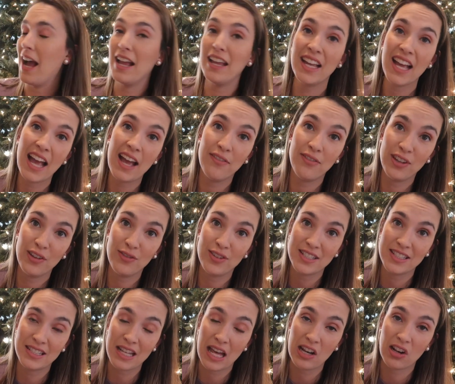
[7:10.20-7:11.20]
I have
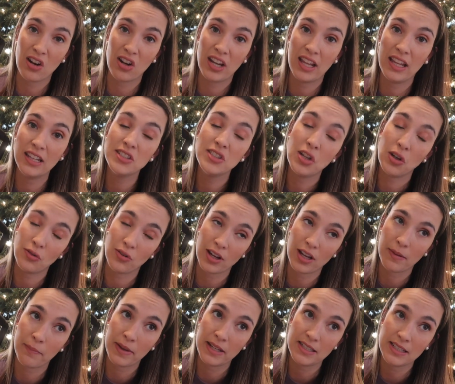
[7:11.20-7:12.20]
even sat on it, don't
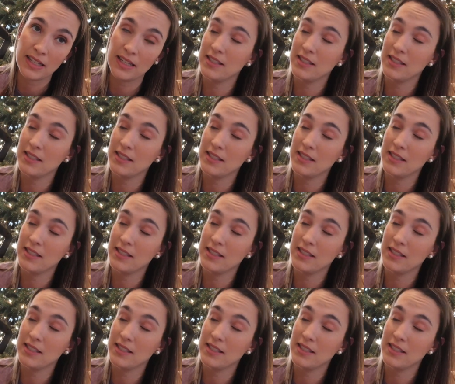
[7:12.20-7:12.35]
recommend